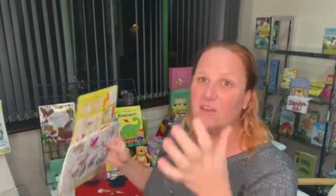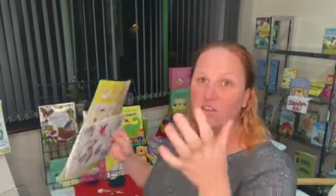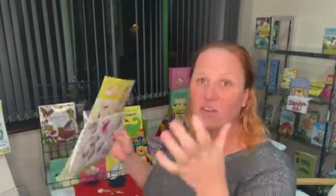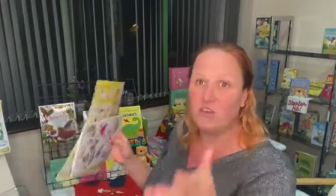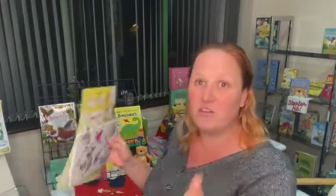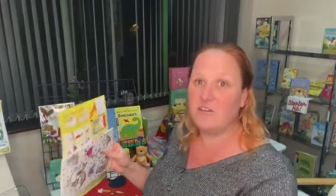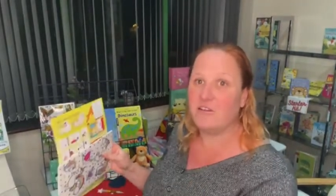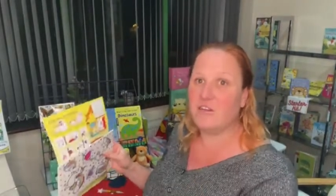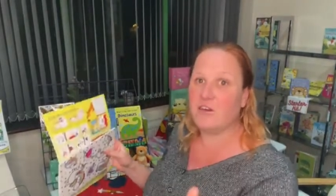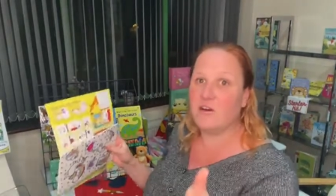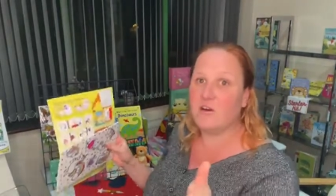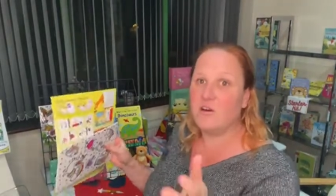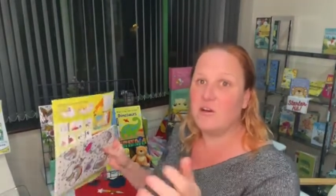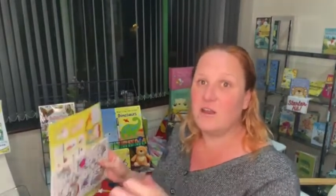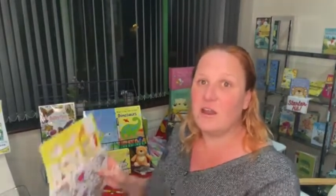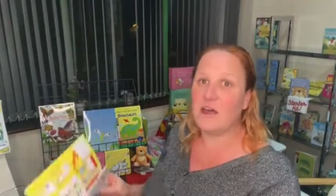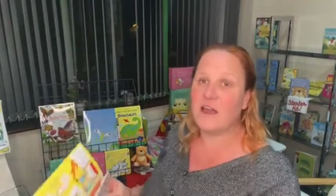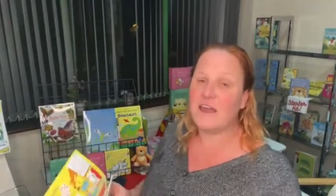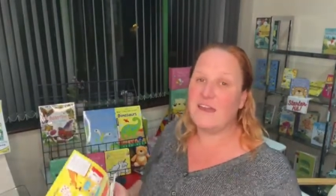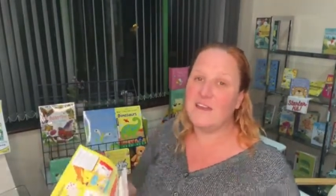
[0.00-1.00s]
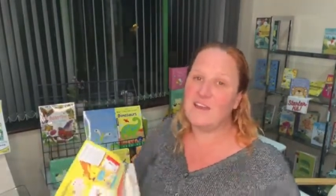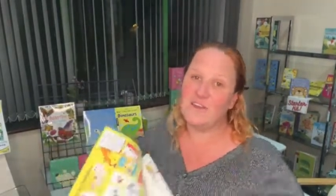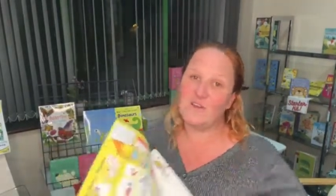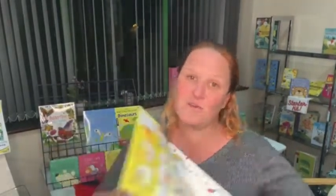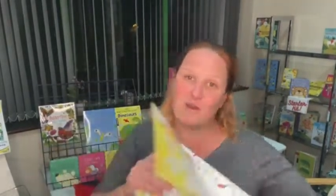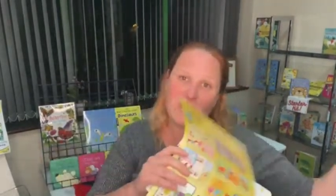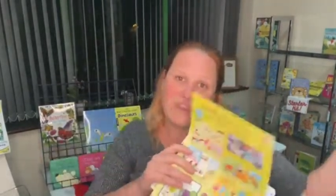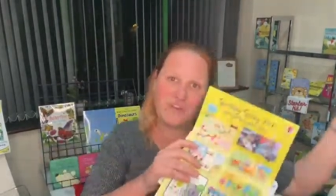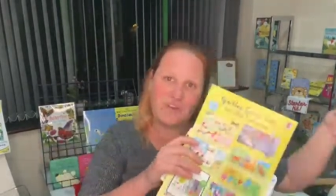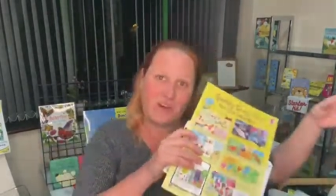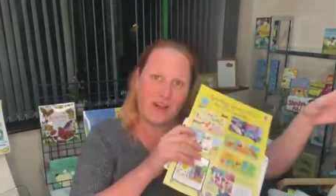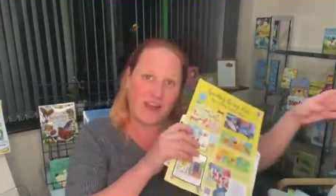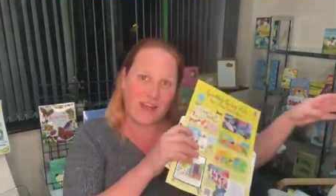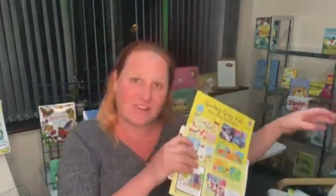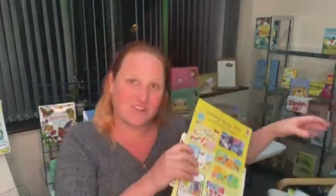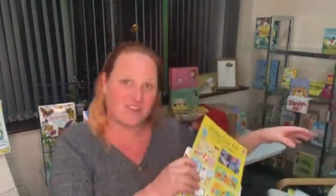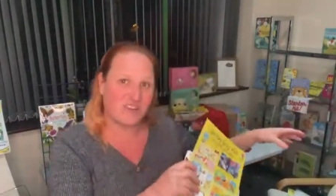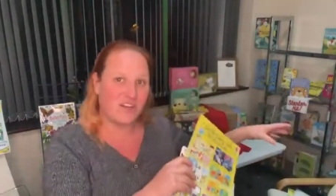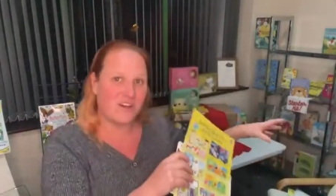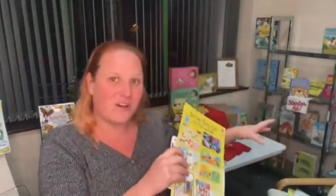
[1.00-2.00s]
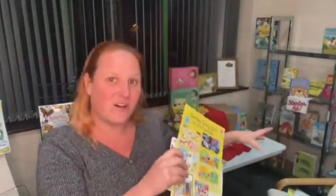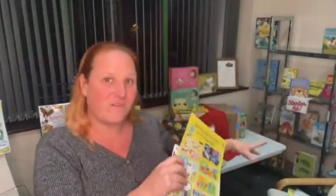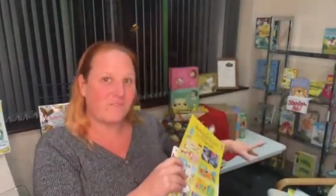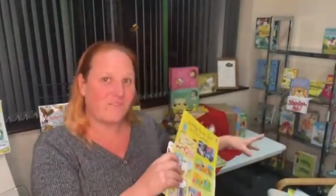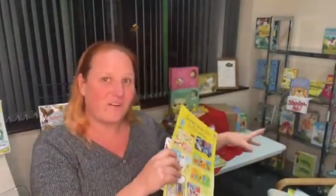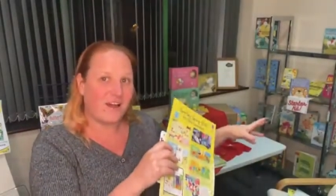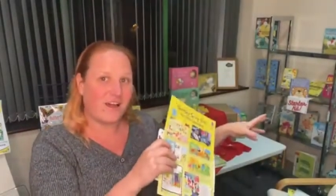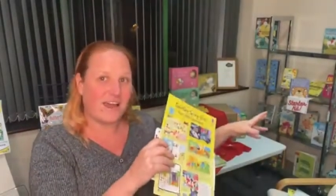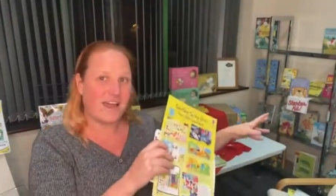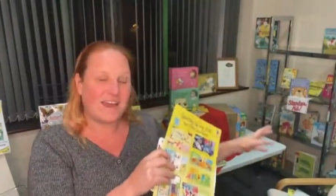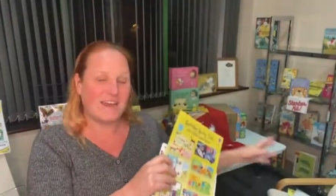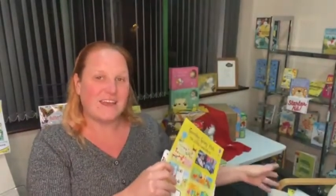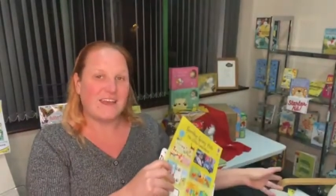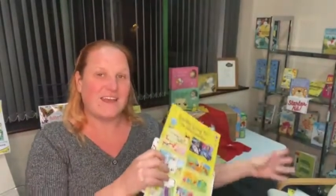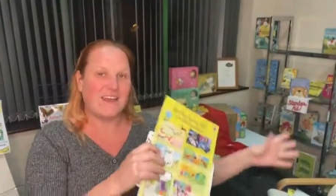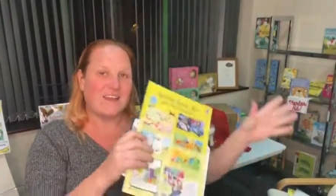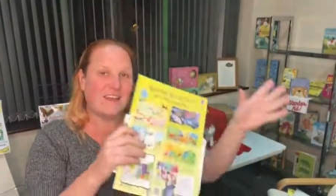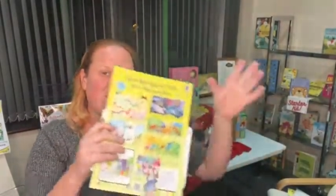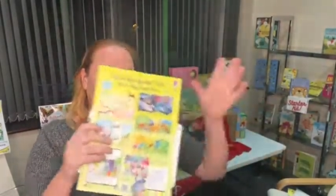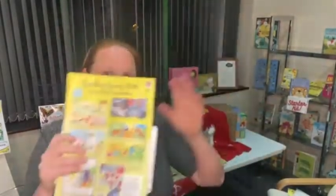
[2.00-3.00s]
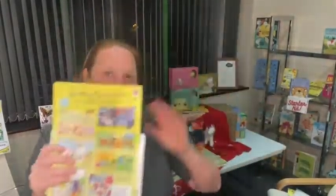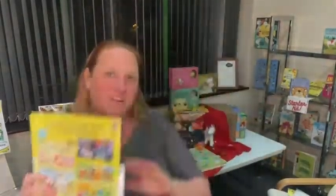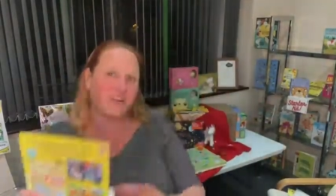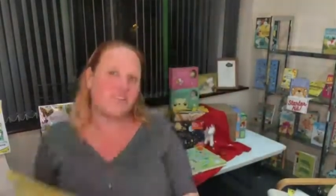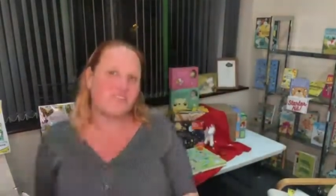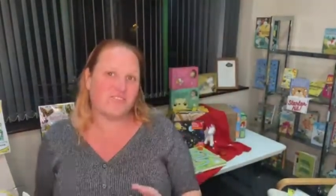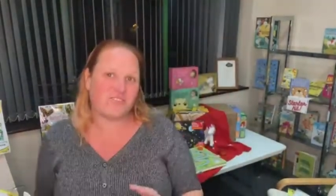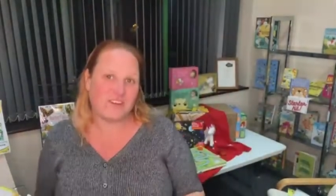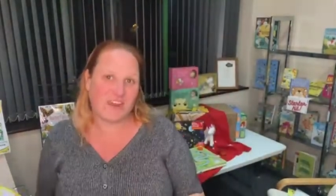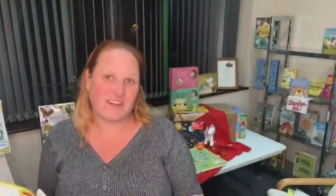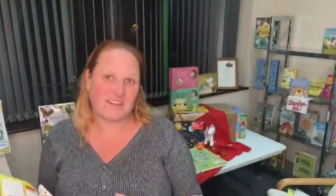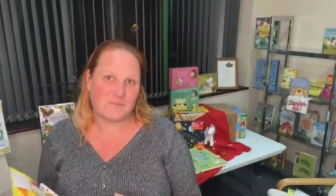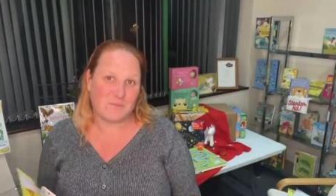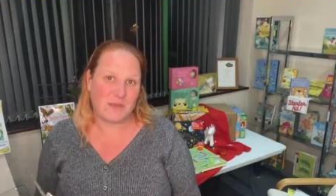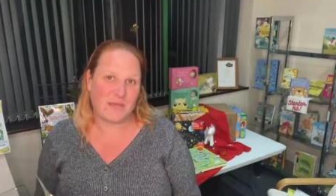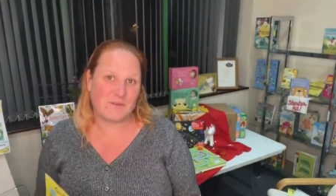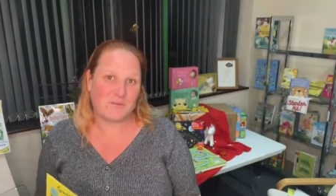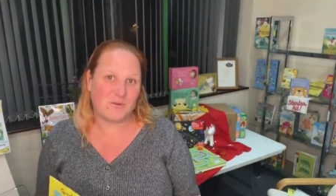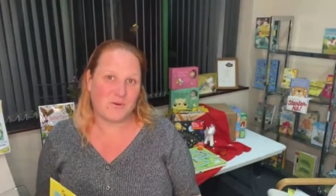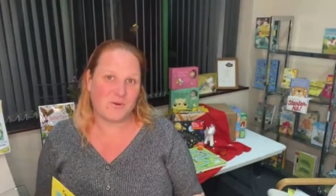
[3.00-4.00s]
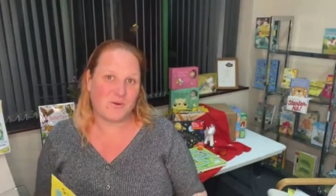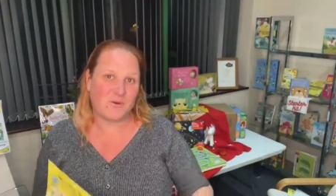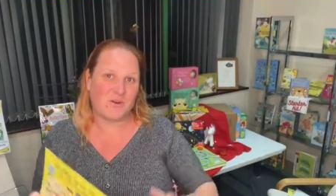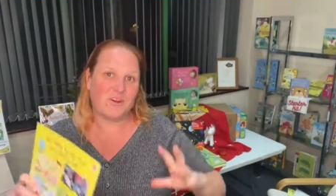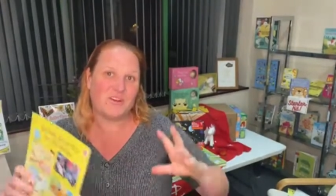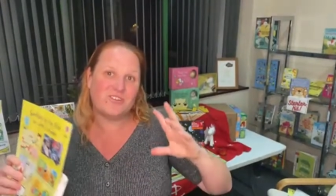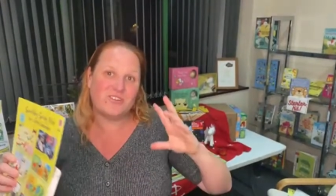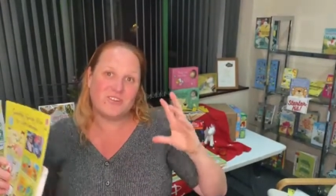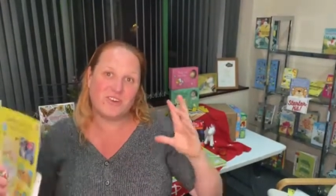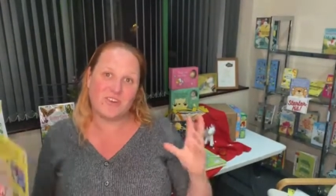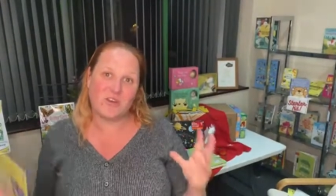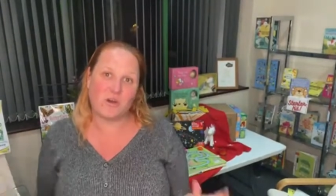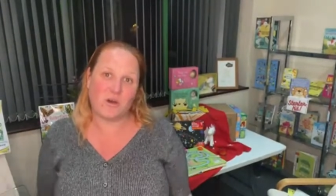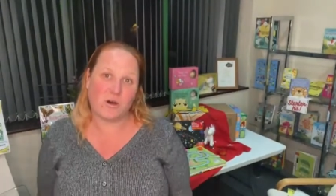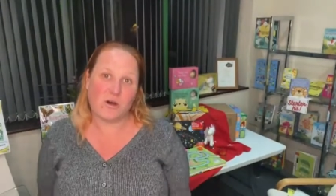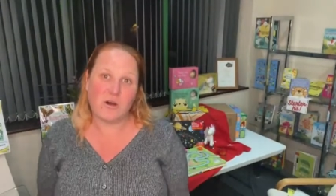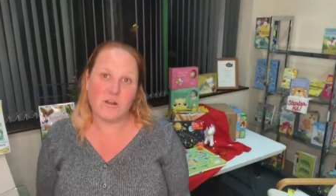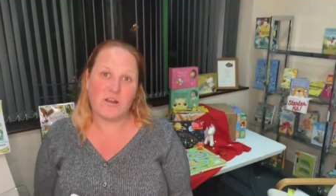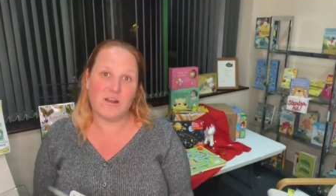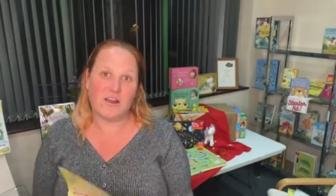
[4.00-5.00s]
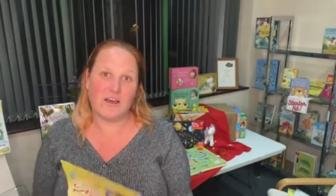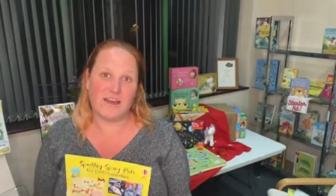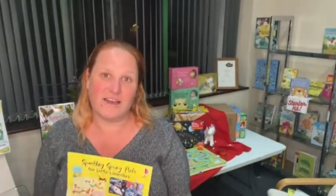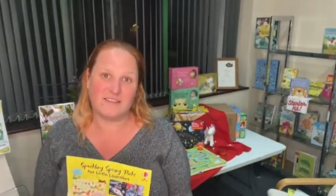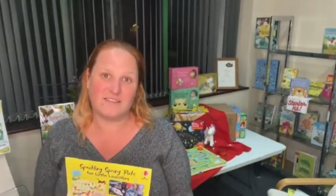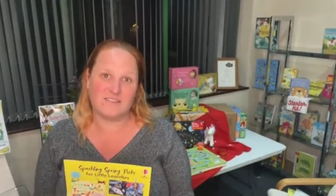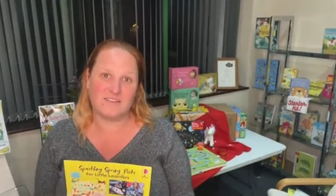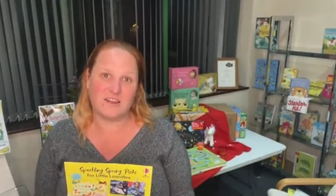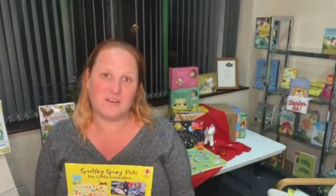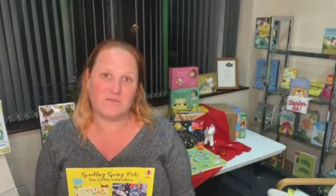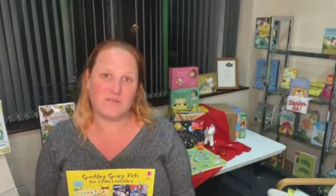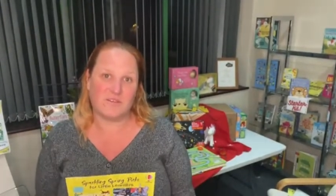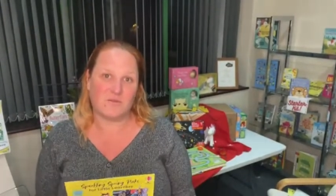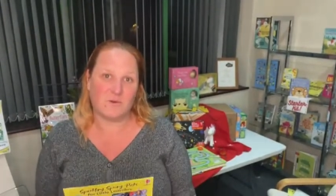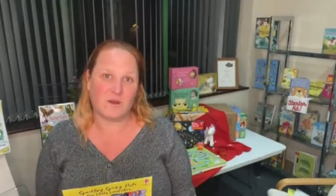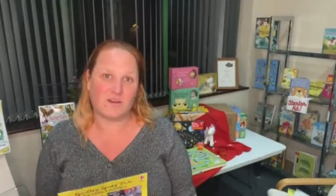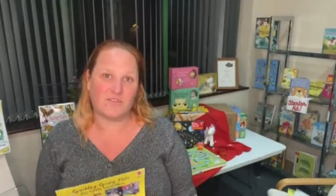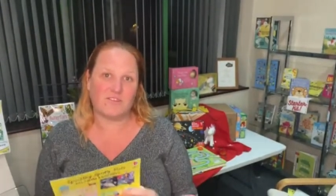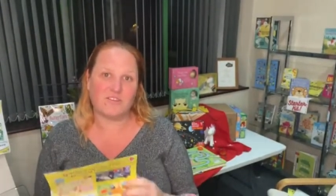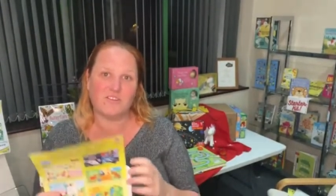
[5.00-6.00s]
You do that online. When you're actually offline, you can direct people to your online stuff as well.